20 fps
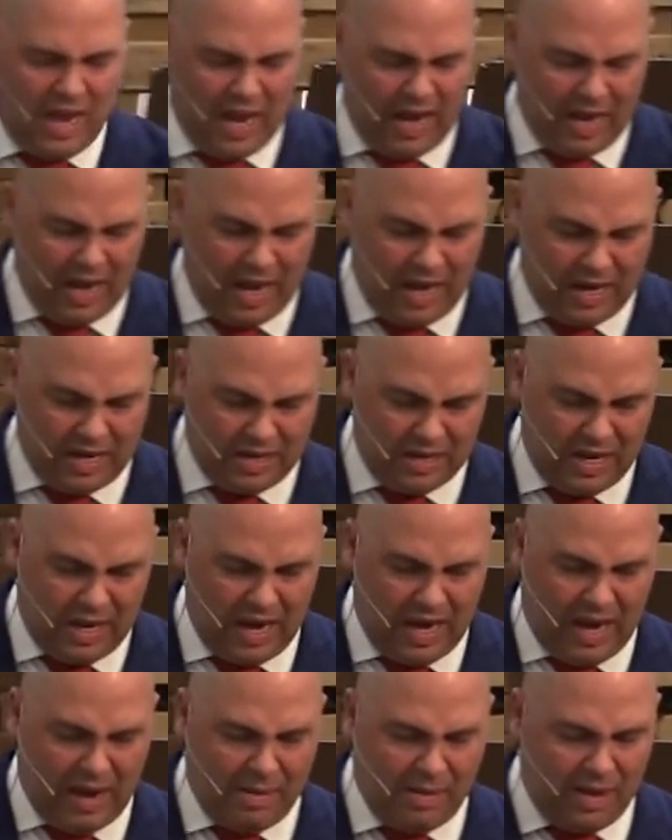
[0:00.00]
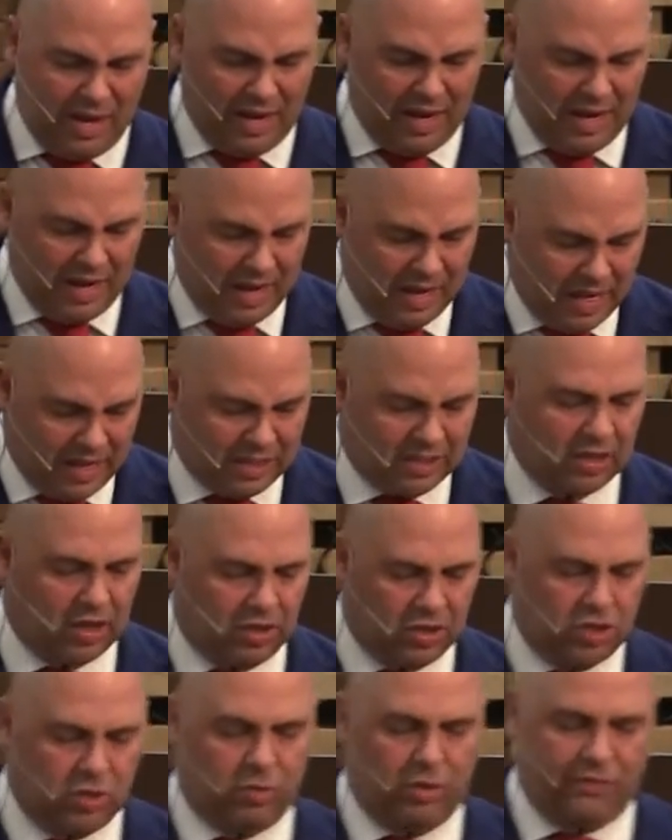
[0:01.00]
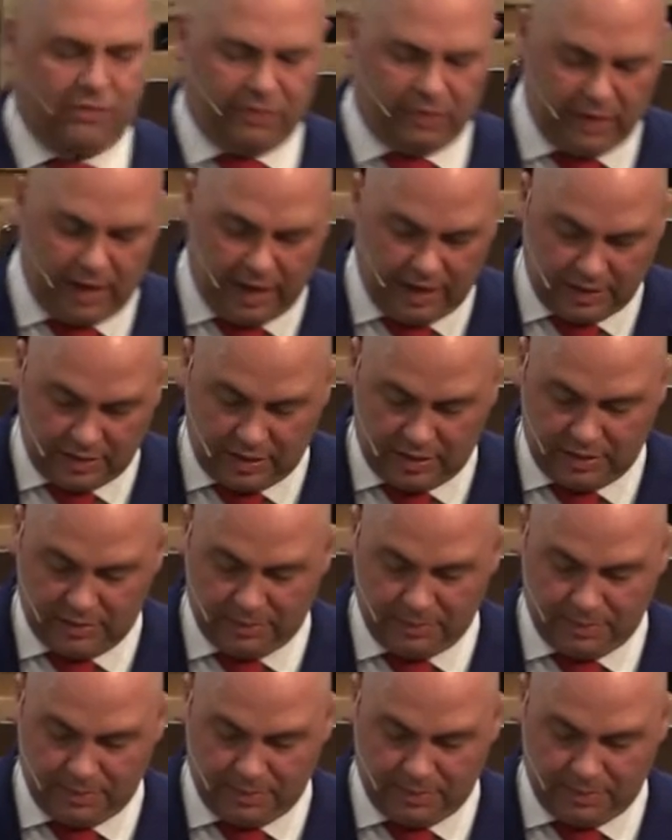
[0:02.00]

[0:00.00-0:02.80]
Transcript: And he starts to reflect.